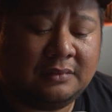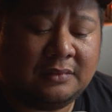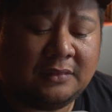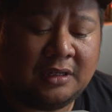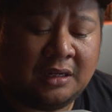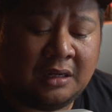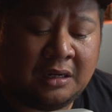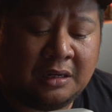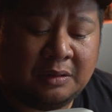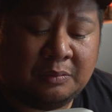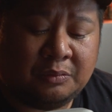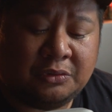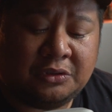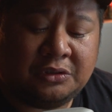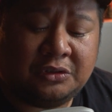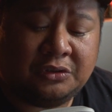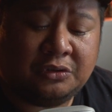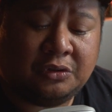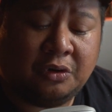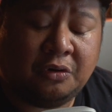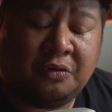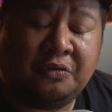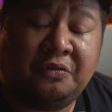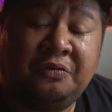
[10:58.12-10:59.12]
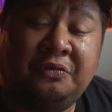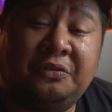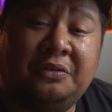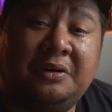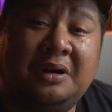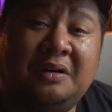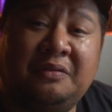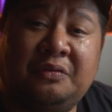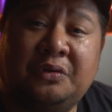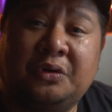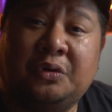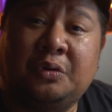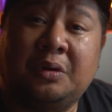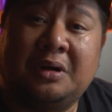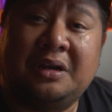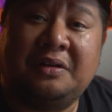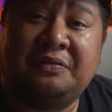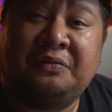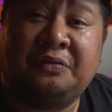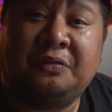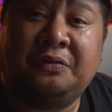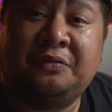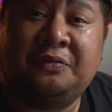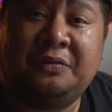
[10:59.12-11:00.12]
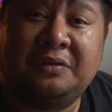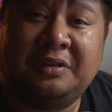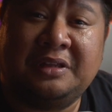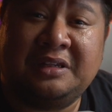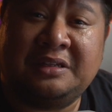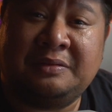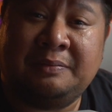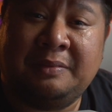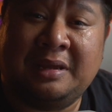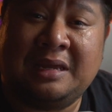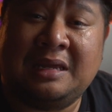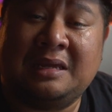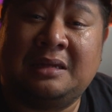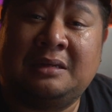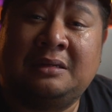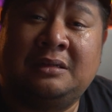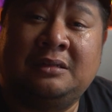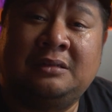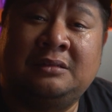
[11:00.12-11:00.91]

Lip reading: I'm so forever grateful for this man.